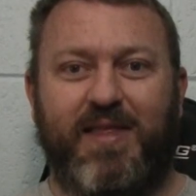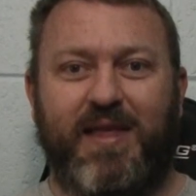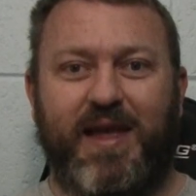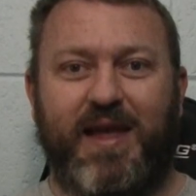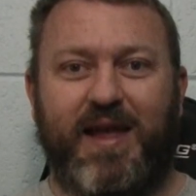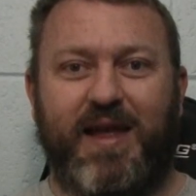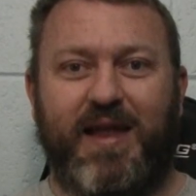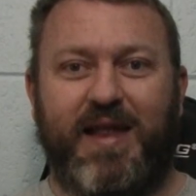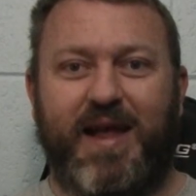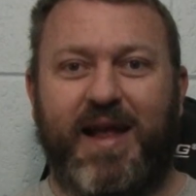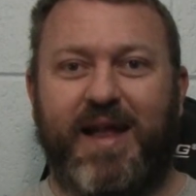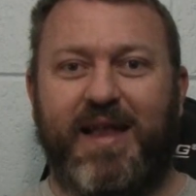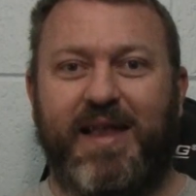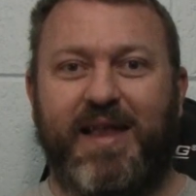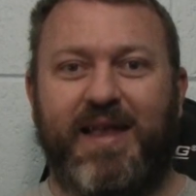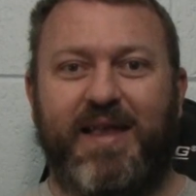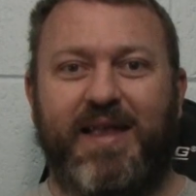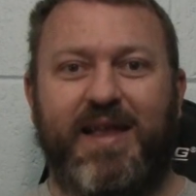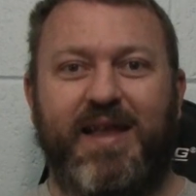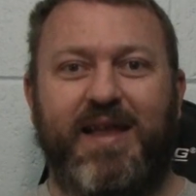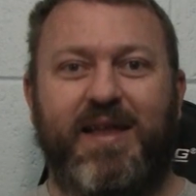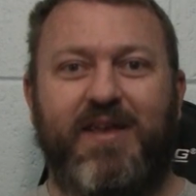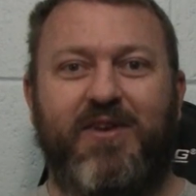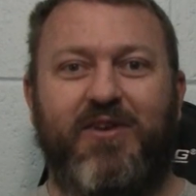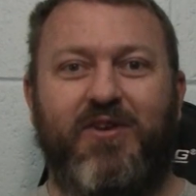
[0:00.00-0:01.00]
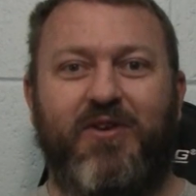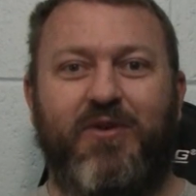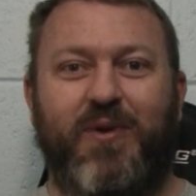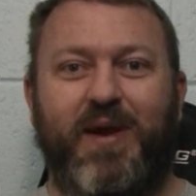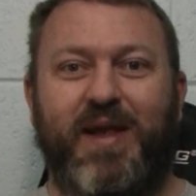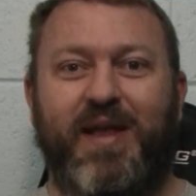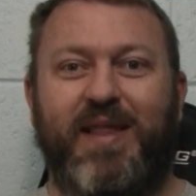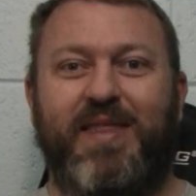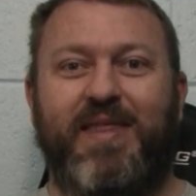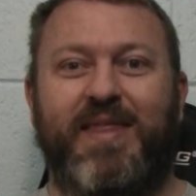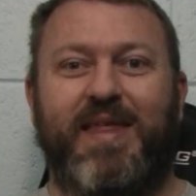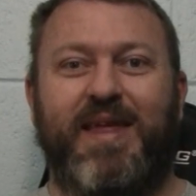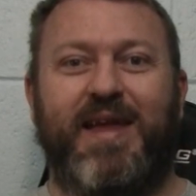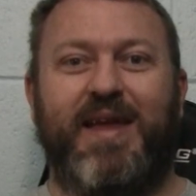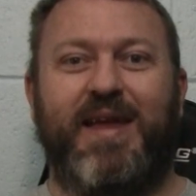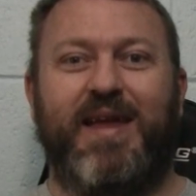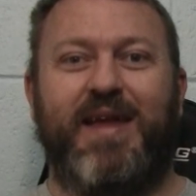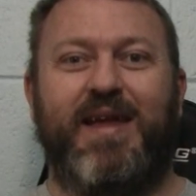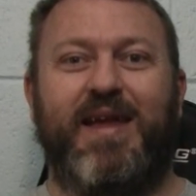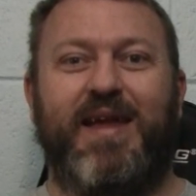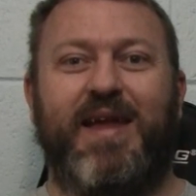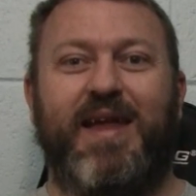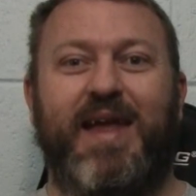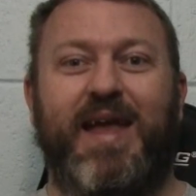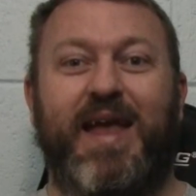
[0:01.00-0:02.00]
that I didn't need to do
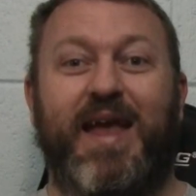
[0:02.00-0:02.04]
anything